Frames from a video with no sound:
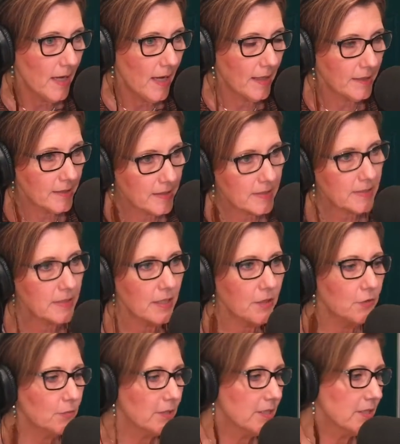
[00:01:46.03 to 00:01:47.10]
And it is
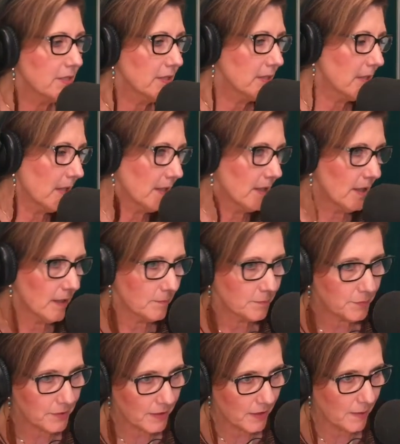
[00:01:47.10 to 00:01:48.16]
another reason that I got
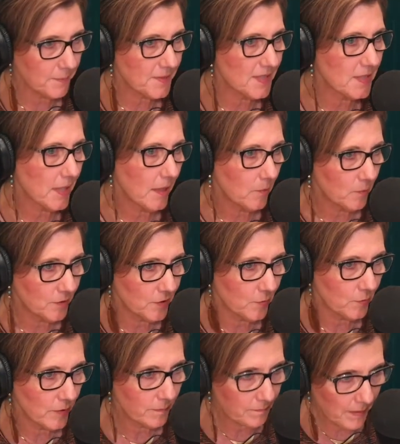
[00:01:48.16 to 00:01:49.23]
pretty upset with the
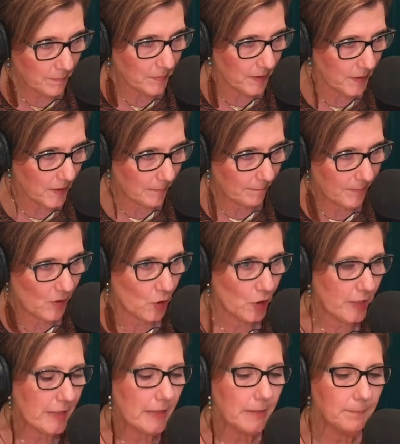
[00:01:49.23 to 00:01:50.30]
Republican
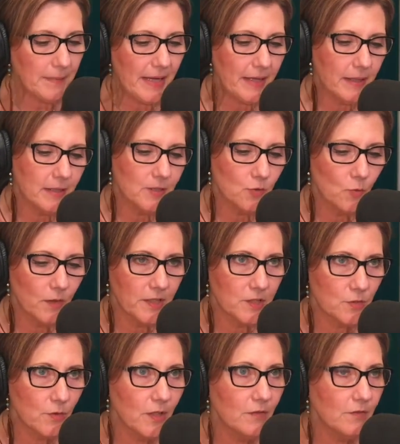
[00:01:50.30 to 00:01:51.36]
Party back in
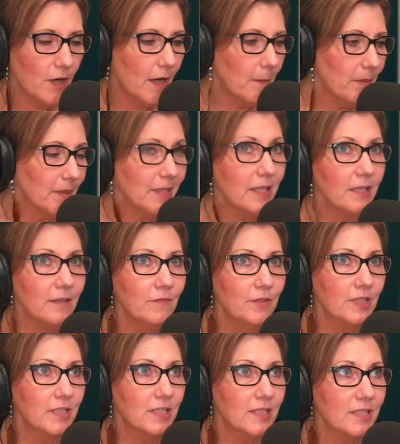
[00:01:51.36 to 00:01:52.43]
2012. And I believe
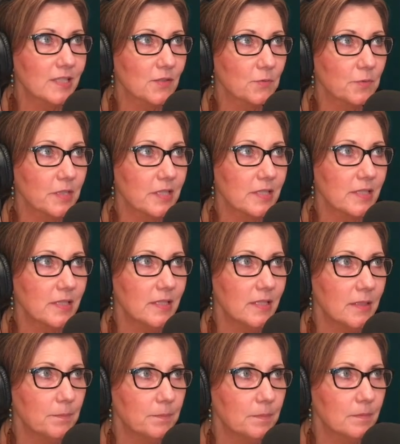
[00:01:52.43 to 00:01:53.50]
that it is the reason that